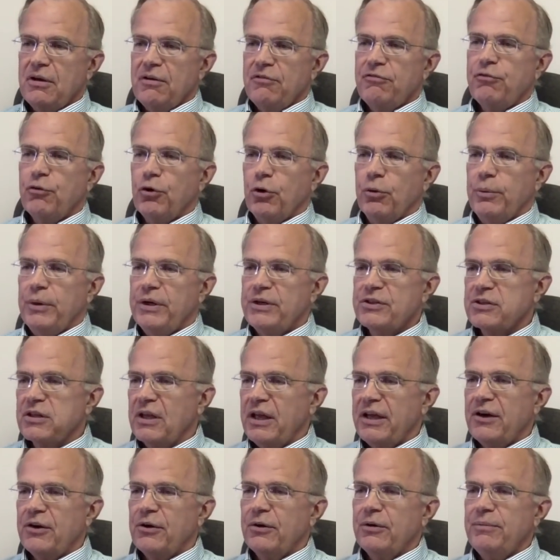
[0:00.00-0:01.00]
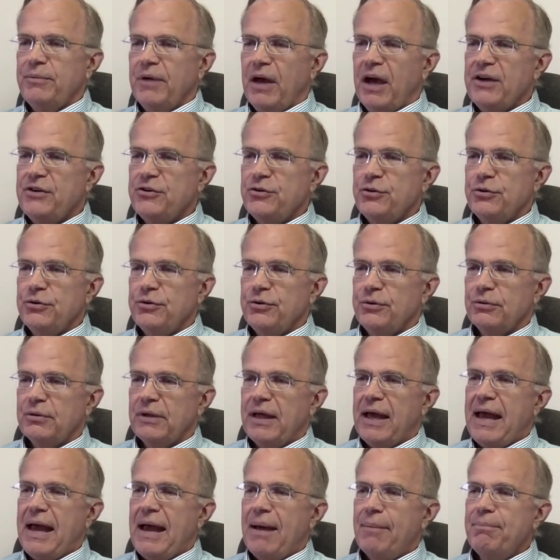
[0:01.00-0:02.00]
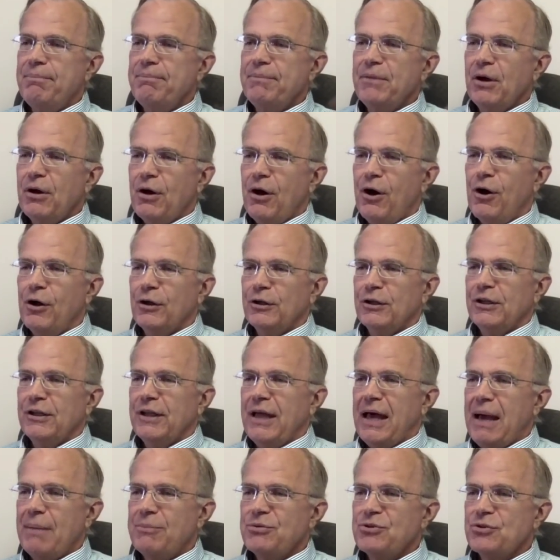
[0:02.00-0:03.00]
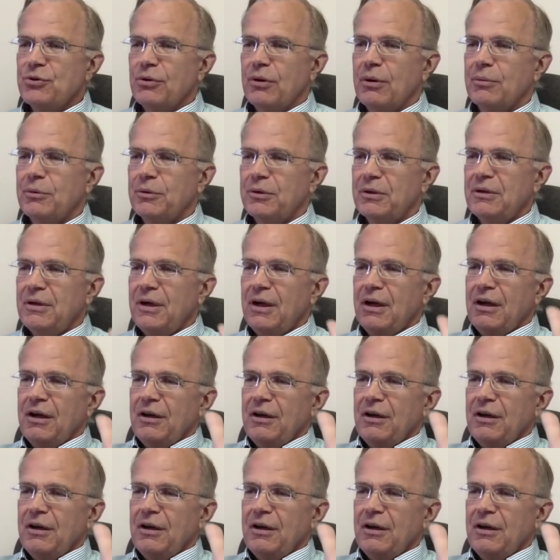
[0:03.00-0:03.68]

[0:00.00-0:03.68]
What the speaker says: 4 weeks later, I do new lab. All the labs normal.